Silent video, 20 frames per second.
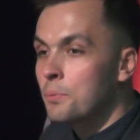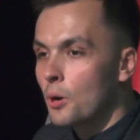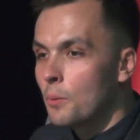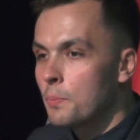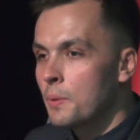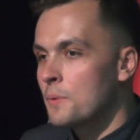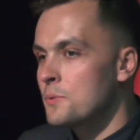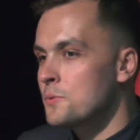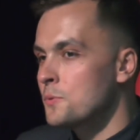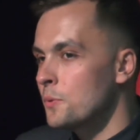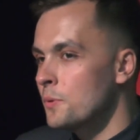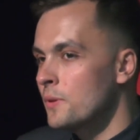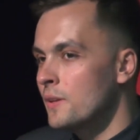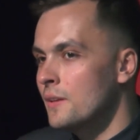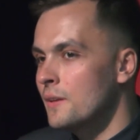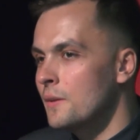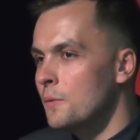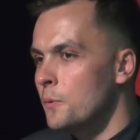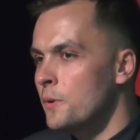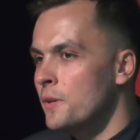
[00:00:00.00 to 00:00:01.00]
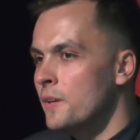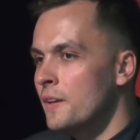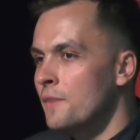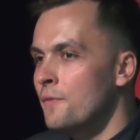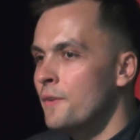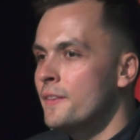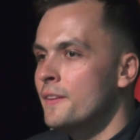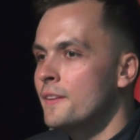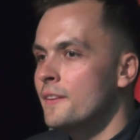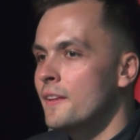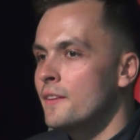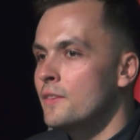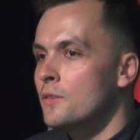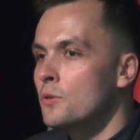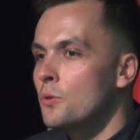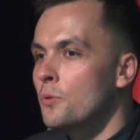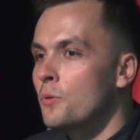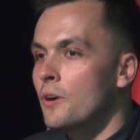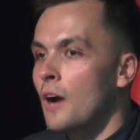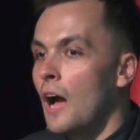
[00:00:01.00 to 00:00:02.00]
problems. We even
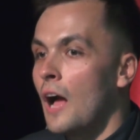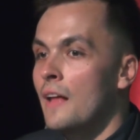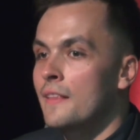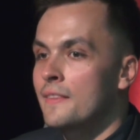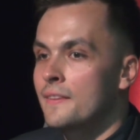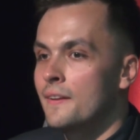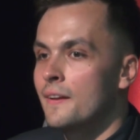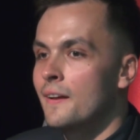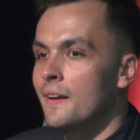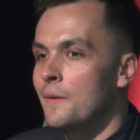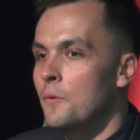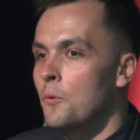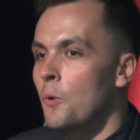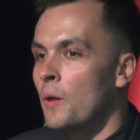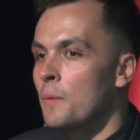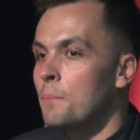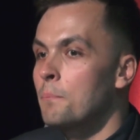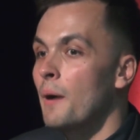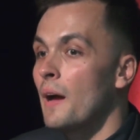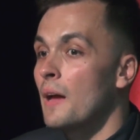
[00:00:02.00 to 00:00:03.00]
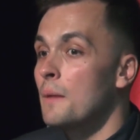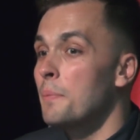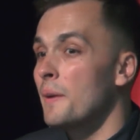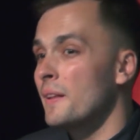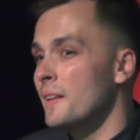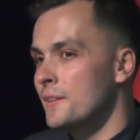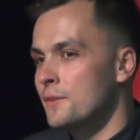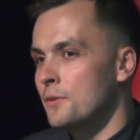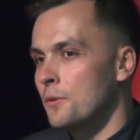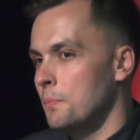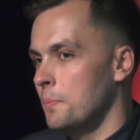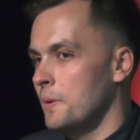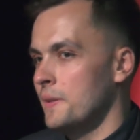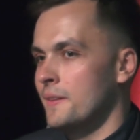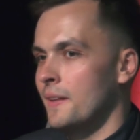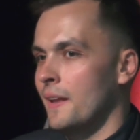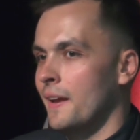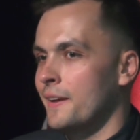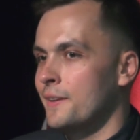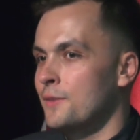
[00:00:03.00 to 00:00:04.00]
needed to cut one pipe a little bit,
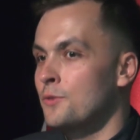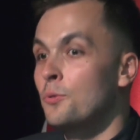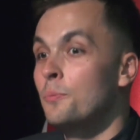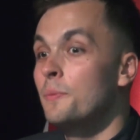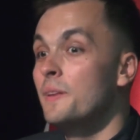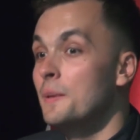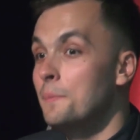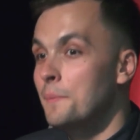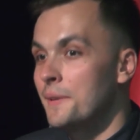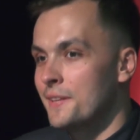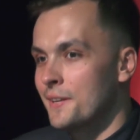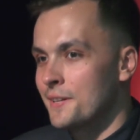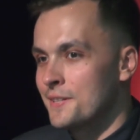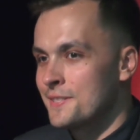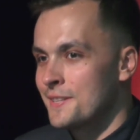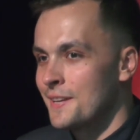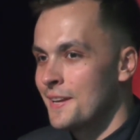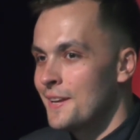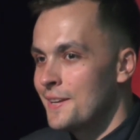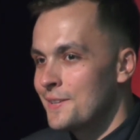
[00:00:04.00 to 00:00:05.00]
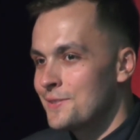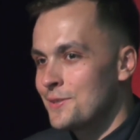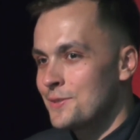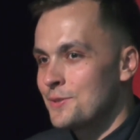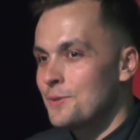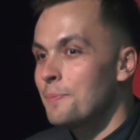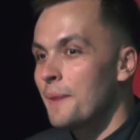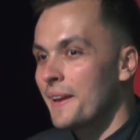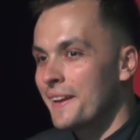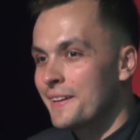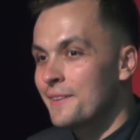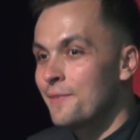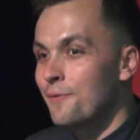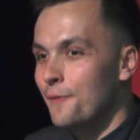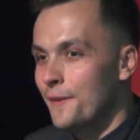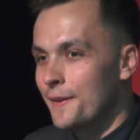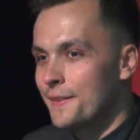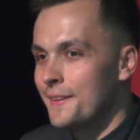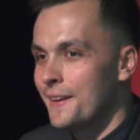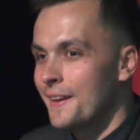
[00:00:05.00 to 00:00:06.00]
like 2 millimeters, just to make it
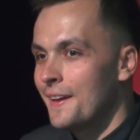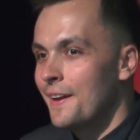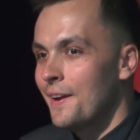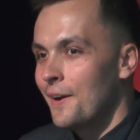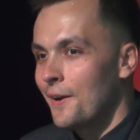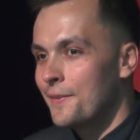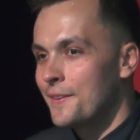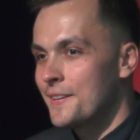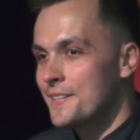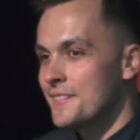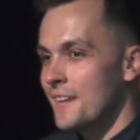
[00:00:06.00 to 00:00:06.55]
fit on the